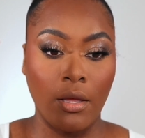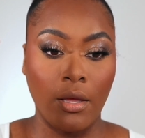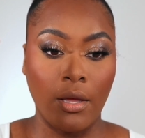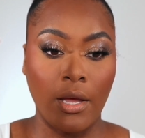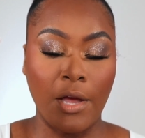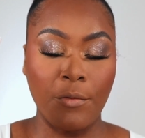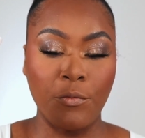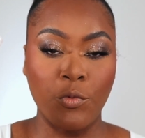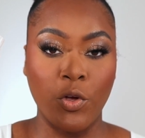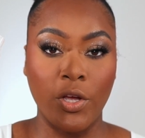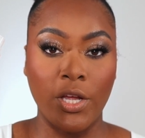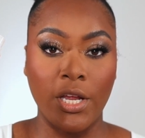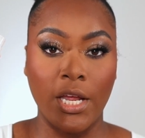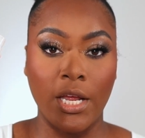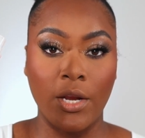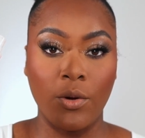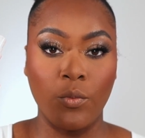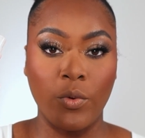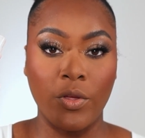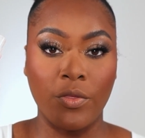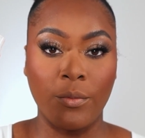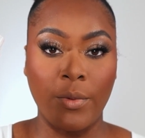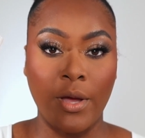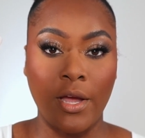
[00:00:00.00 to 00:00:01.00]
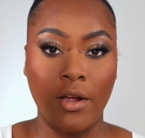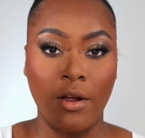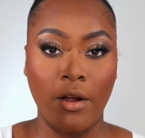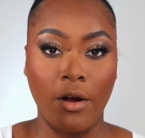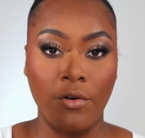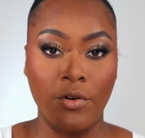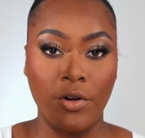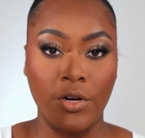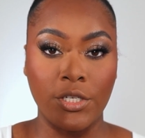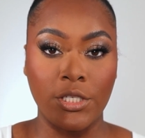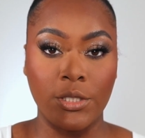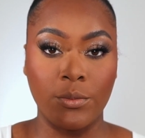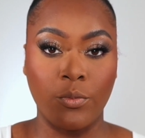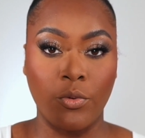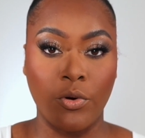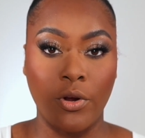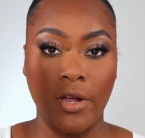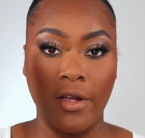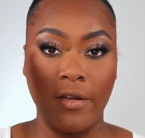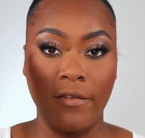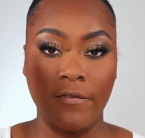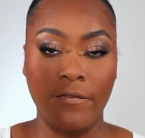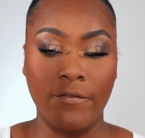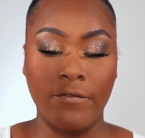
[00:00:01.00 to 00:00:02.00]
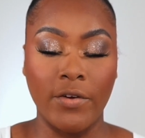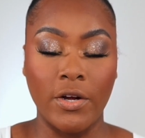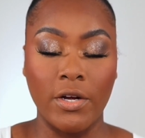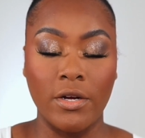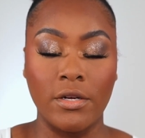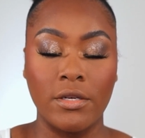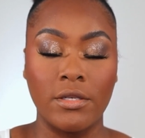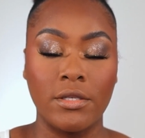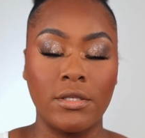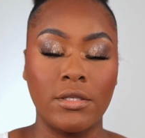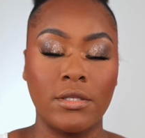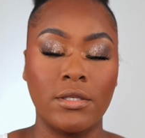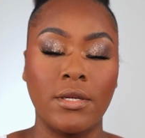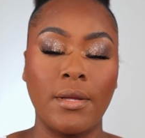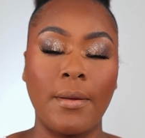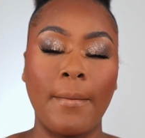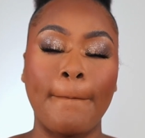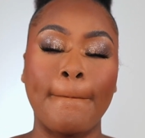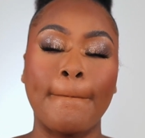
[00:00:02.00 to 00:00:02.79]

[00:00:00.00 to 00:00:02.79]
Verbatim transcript: I'm going in with my Garnier spray first.